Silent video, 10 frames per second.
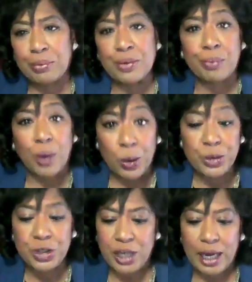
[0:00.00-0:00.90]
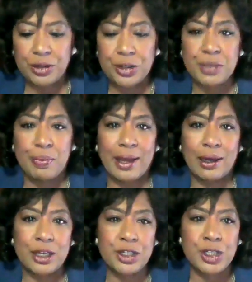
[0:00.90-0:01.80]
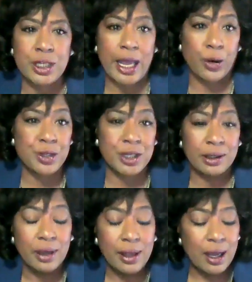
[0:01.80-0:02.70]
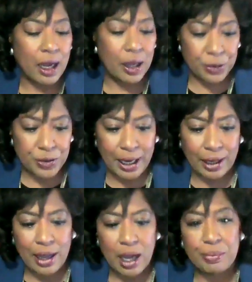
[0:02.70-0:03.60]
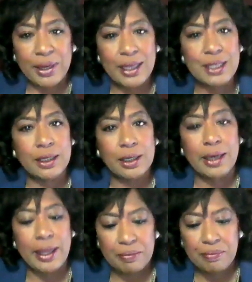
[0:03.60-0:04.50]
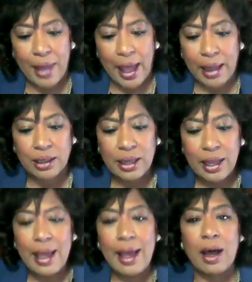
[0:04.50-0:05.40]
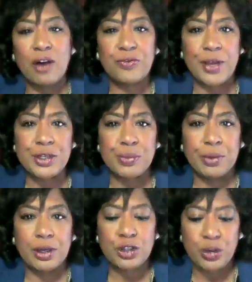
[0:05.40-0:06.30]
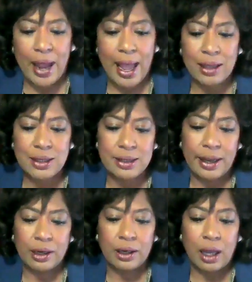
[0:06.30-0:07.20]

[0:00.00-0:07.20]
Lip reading: Proposed changes by legislators and other tech companies could impact how Facebook tracks and